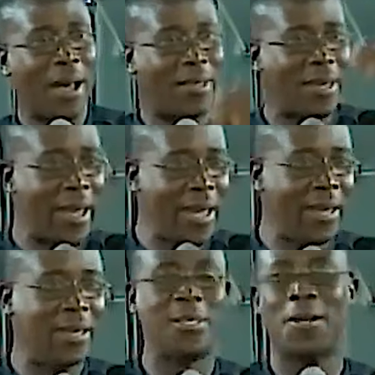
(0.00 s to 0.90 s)
at the
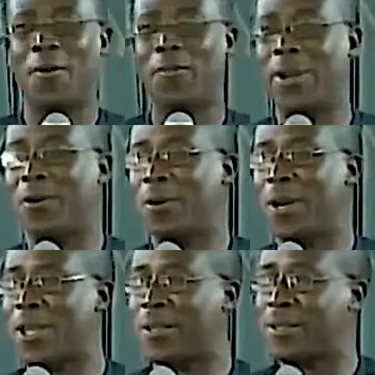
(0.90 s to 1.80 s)
end of the
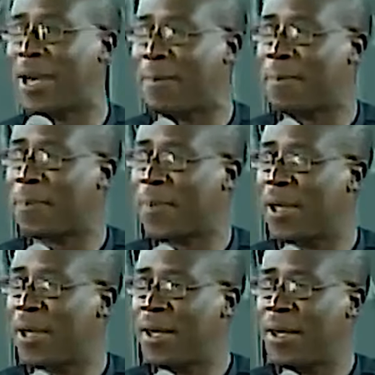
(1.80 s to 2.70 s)
regulation time.
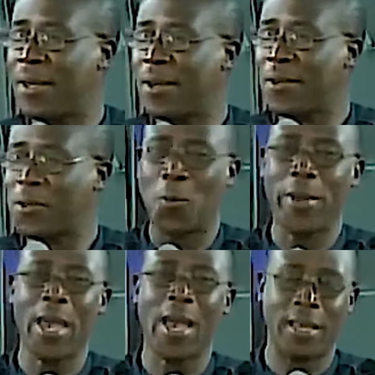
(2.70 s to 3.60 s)
So
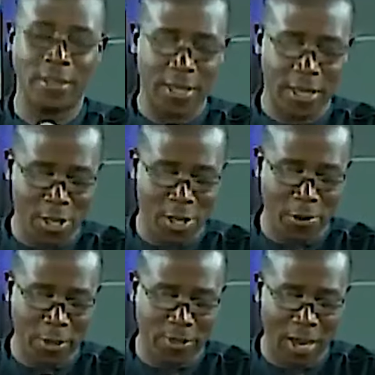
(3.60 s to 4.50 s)
we are in the
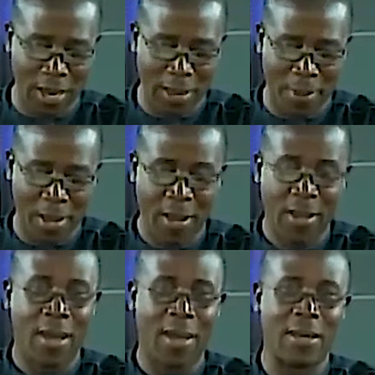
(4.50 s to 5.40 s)
injury time,
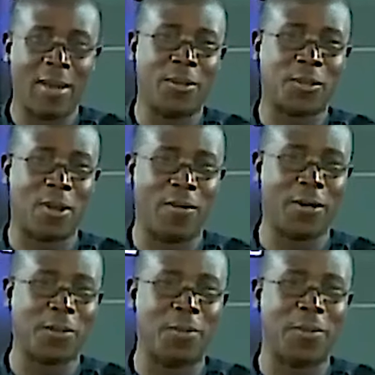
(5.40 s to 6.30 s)
and I've
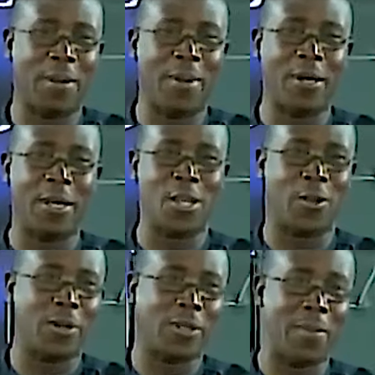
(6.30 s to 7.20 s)
discovered something about the
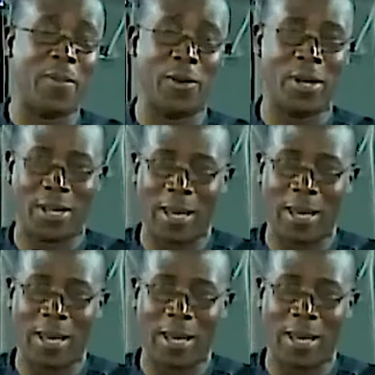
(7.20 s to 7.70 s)
injury time. Even in the